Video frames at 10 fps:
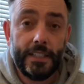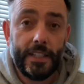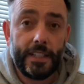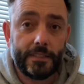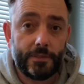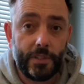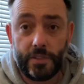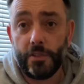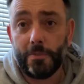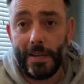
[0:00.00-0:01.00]
so it's
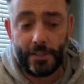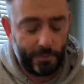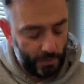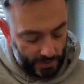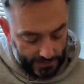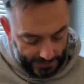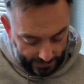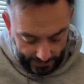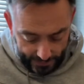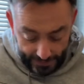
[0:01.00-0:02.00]
£100 more than this,
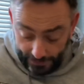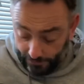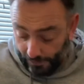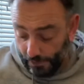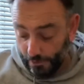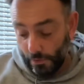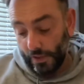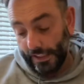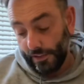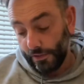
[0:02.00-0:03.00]
and this feels more
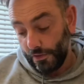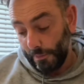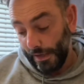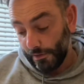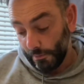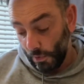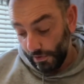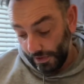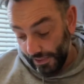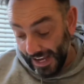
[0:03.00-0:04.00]
like £100 more
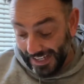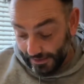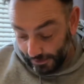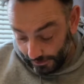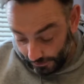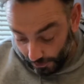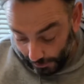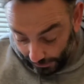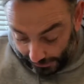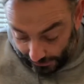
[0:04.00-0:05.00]
than that, to be
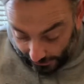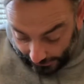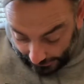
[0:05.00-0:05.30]
honest.